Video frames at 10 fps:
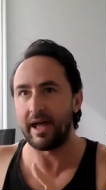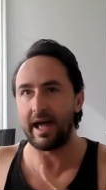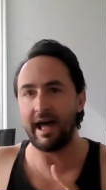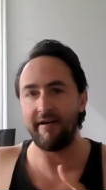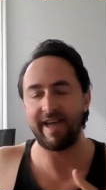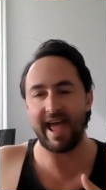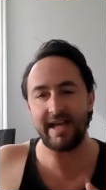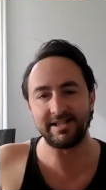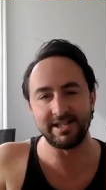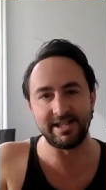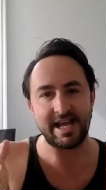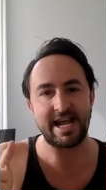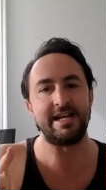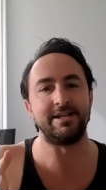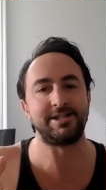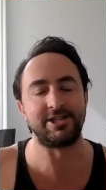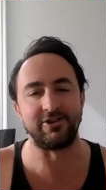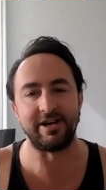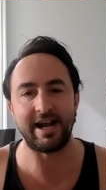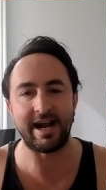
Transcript: have entered the industry